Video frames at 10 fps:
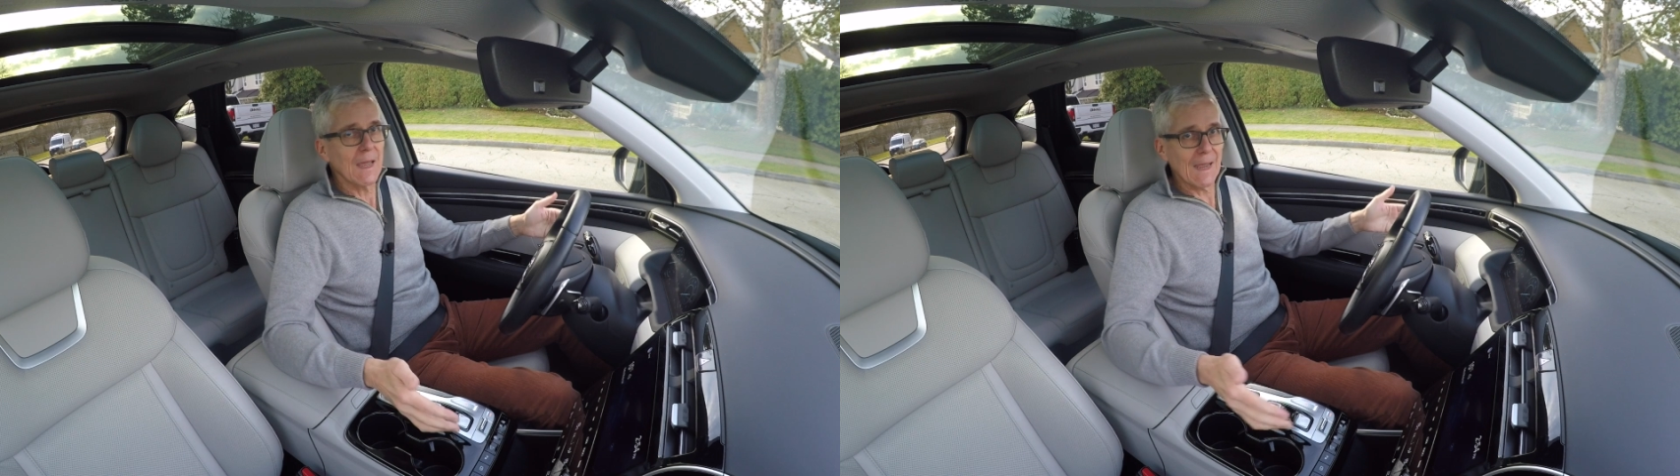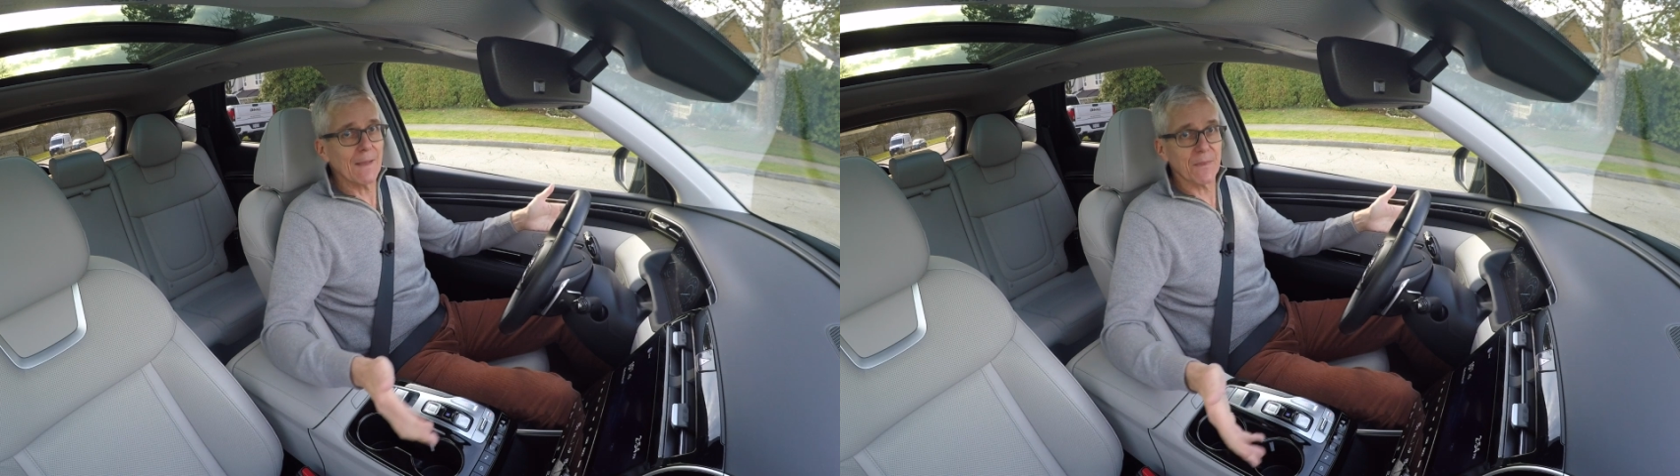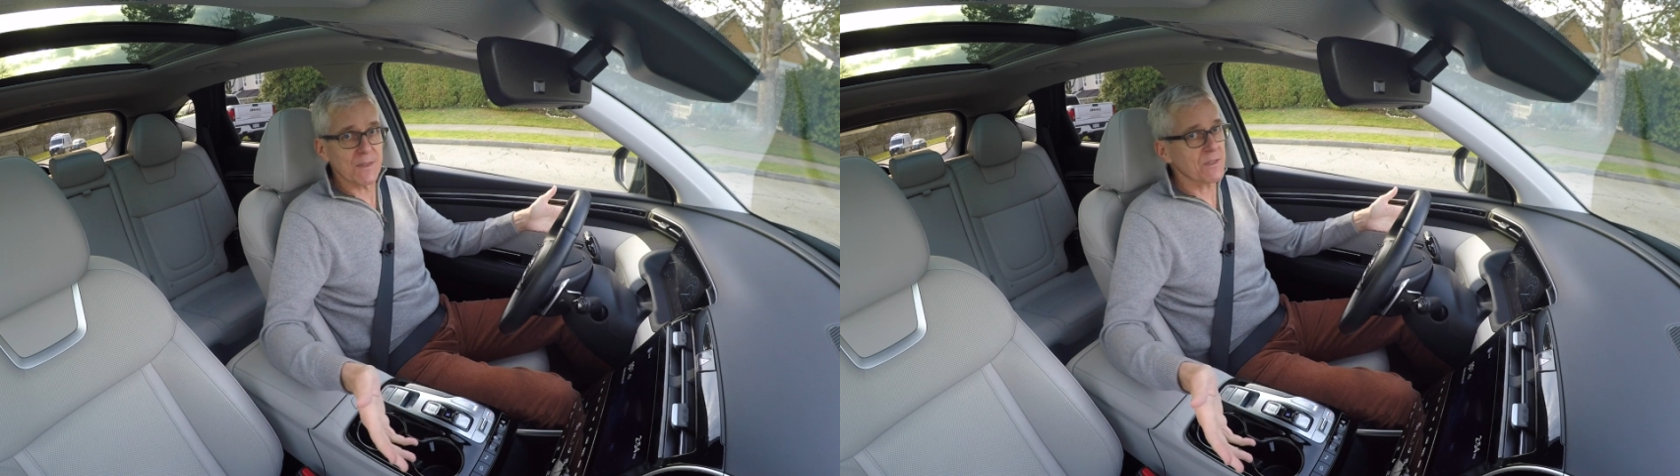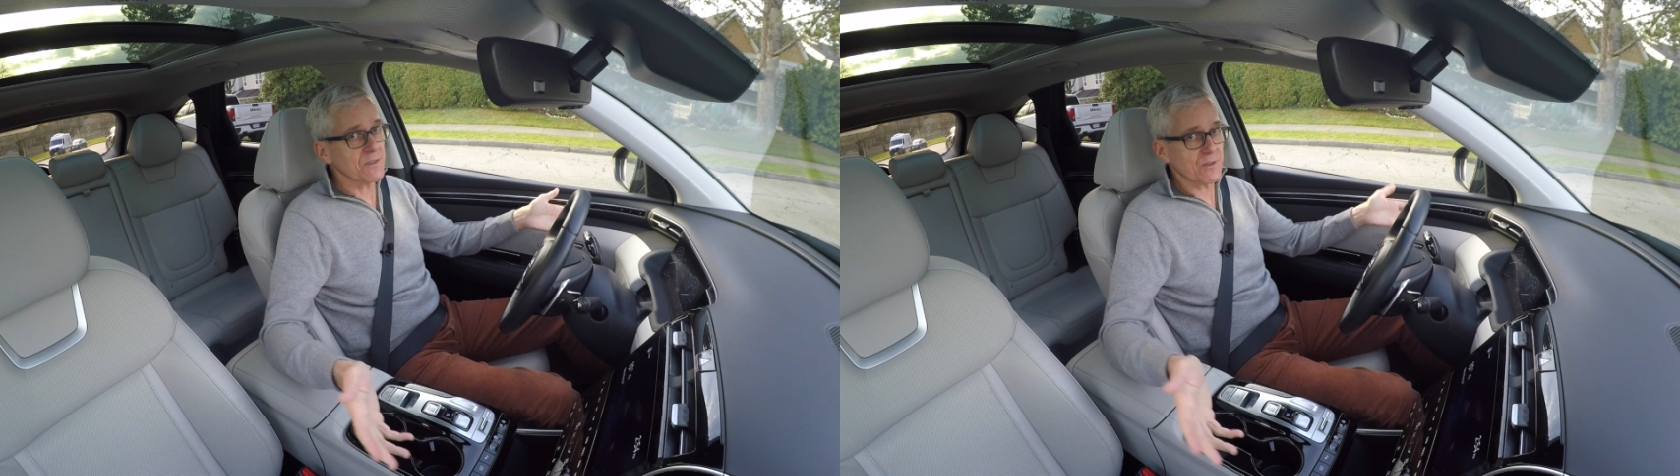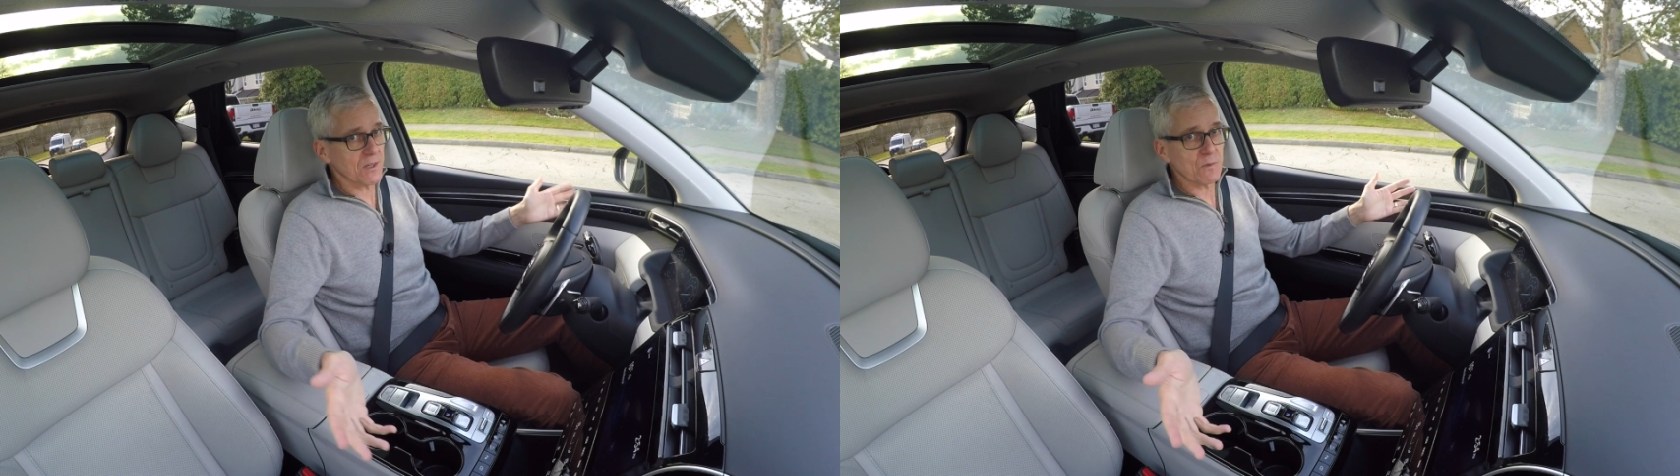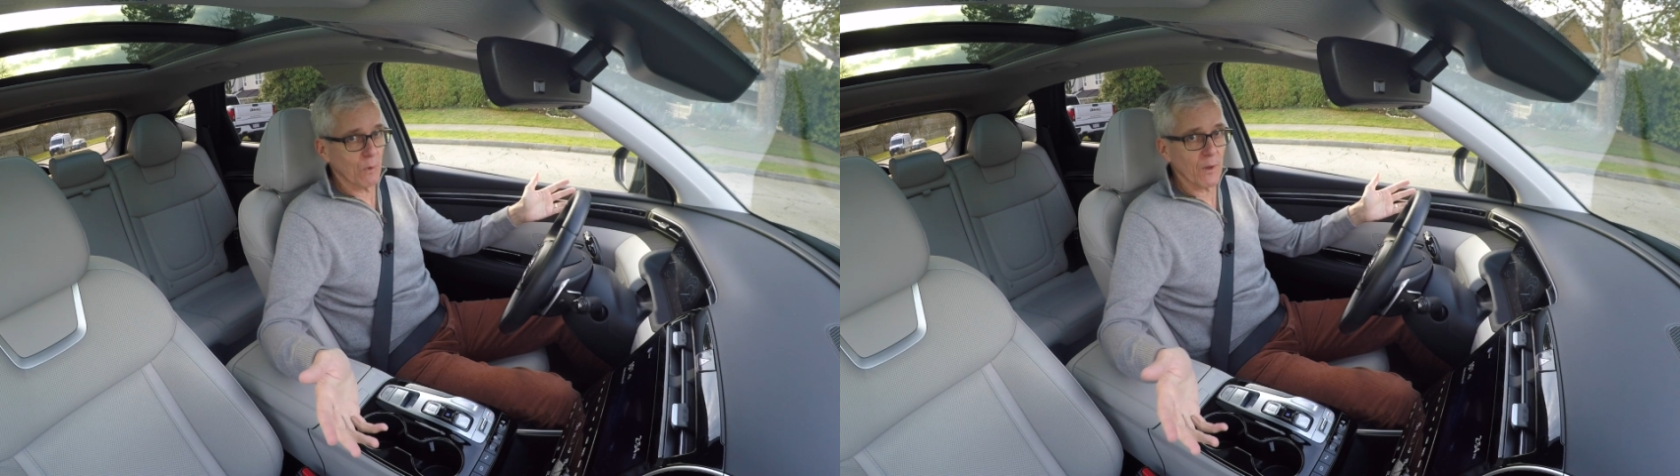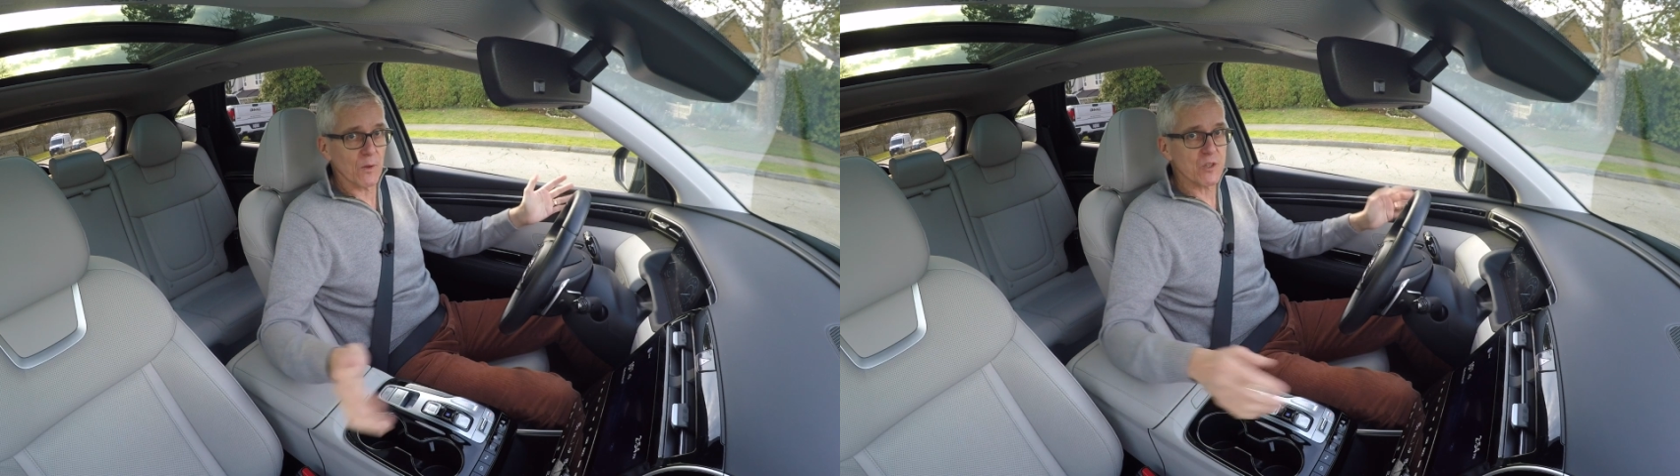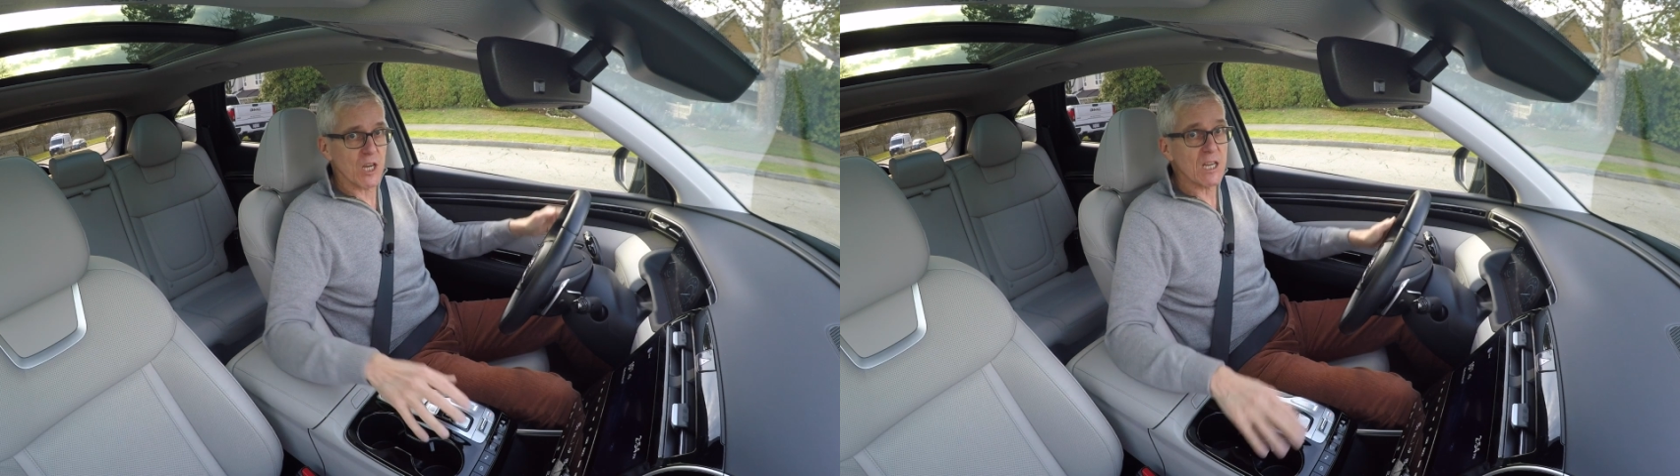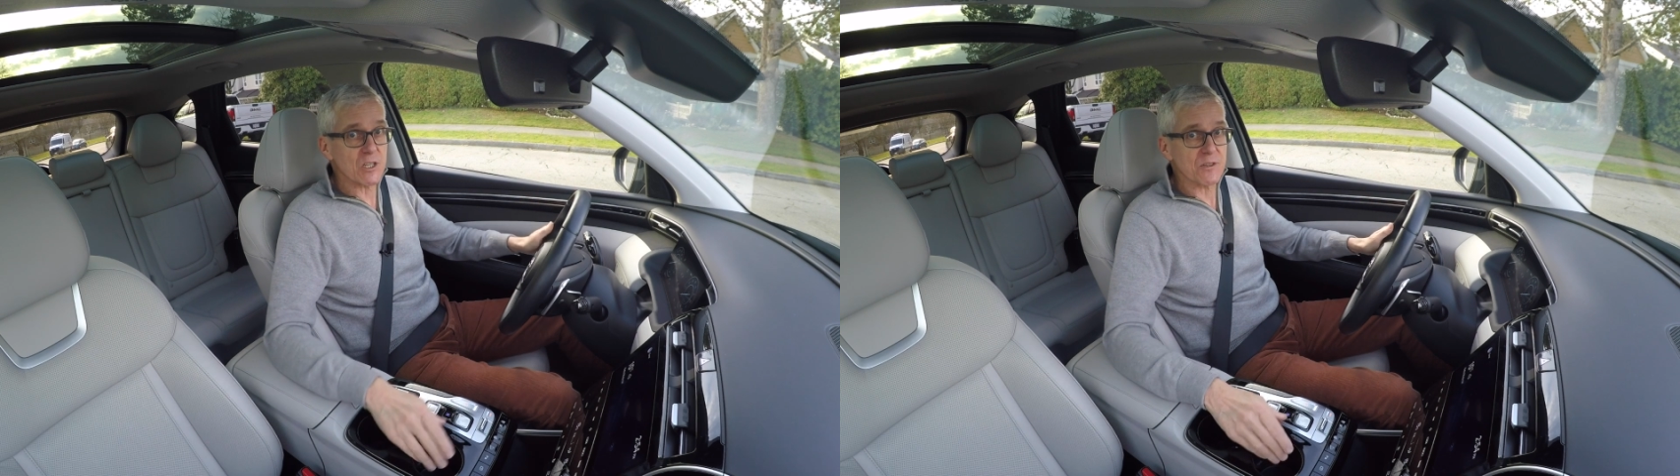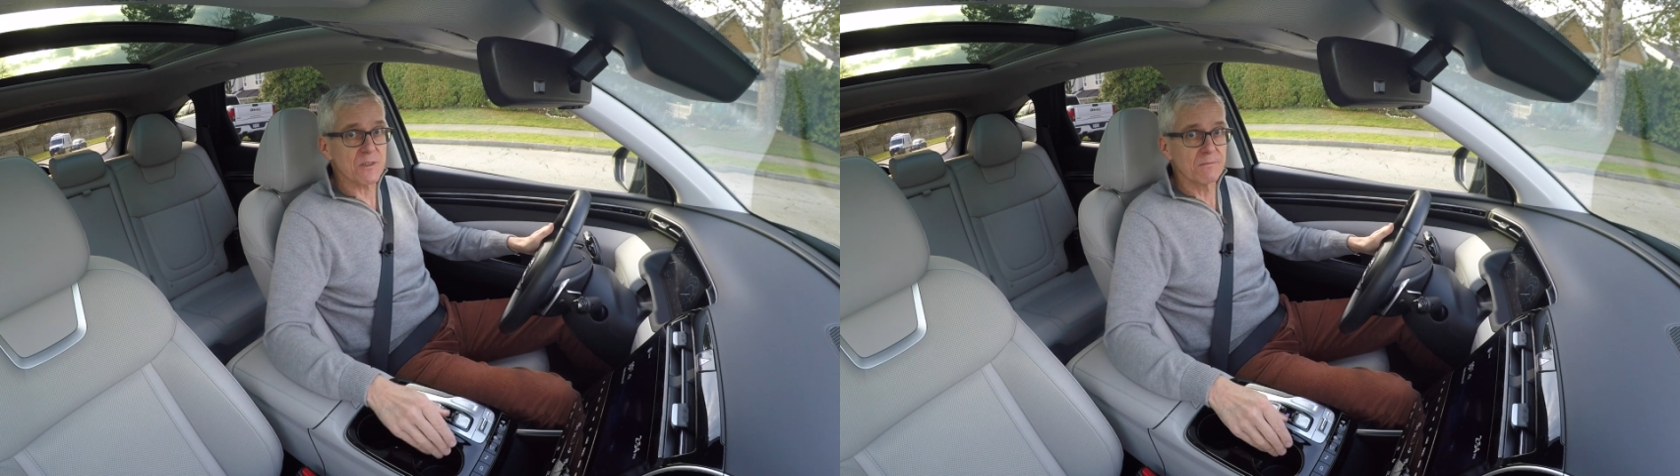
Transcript: and this is just one of those changes.